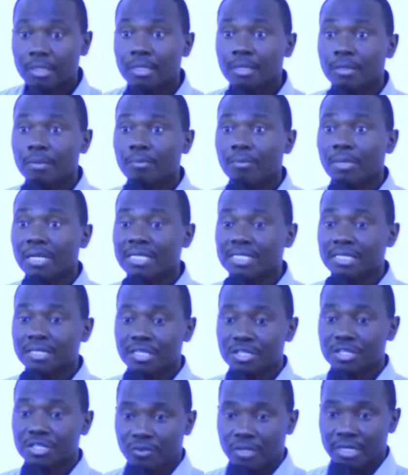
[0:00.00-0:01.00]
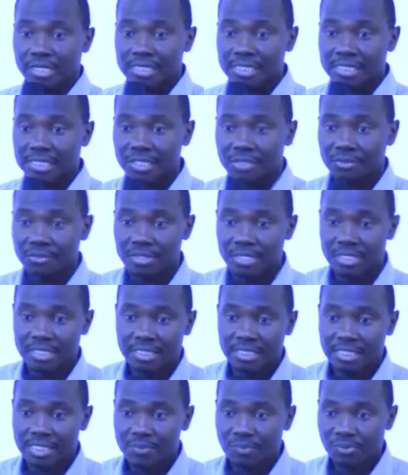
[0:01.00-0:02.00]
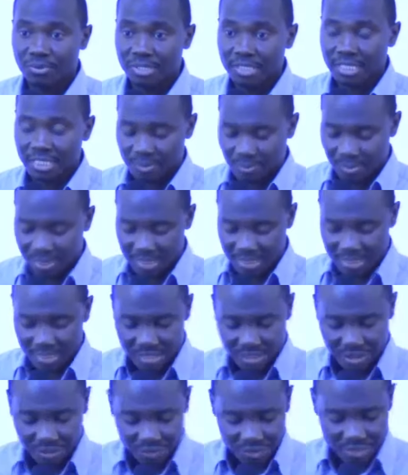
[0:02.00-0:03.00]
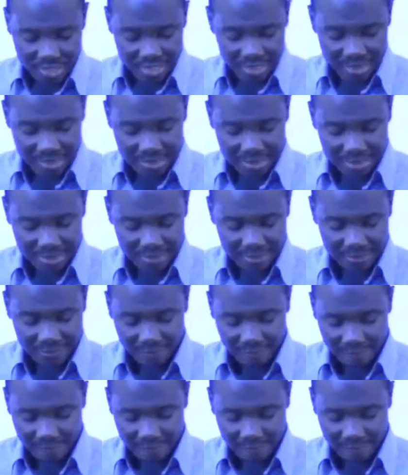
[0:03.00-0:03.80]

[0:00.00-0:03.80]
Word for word: Blessed assurance. You can just project blessed assurance.